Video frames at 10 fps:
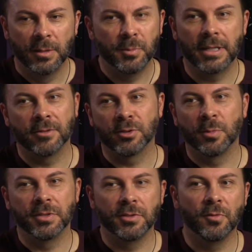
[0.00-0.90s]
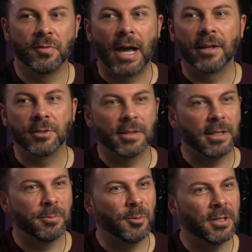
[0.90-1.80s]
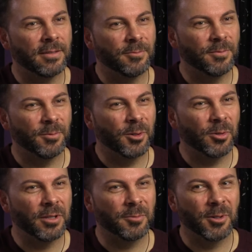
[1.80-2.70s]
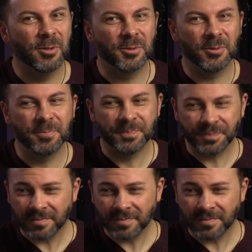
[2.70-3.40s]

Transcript: But yeah, there's almost no value at that point in recording the rehearsal